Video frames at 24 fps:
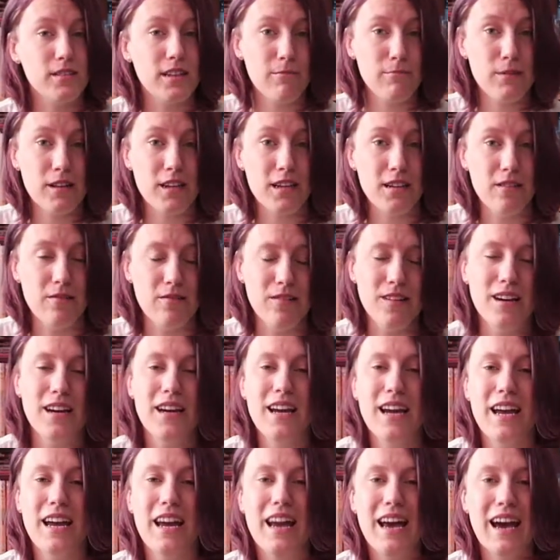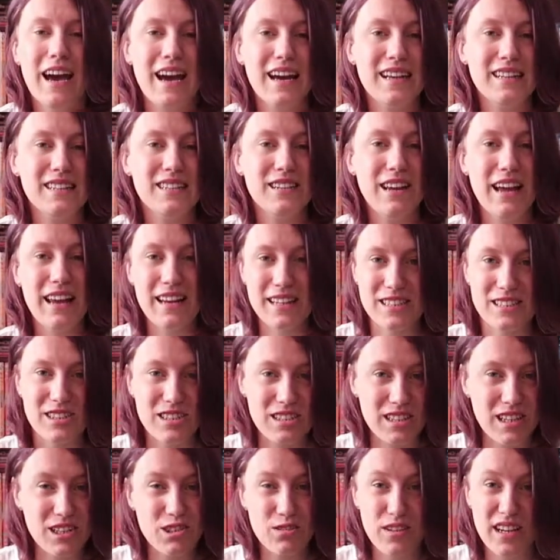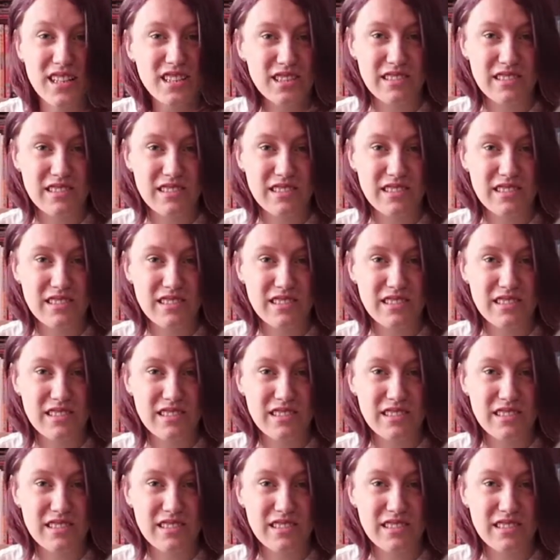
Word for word: down below and yeah let's just get straight